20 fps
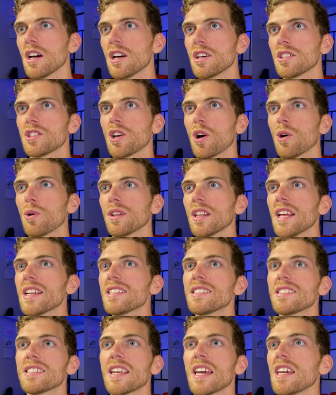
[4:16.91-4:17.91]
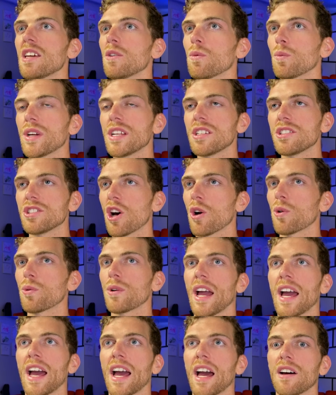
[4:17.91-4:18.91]
So let's say we
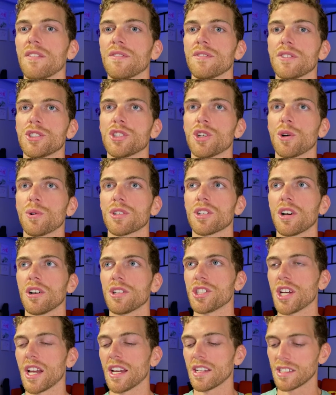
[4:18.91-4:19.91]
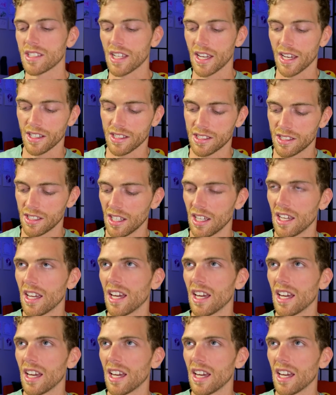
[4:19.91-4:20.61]
don't have joke.jsx.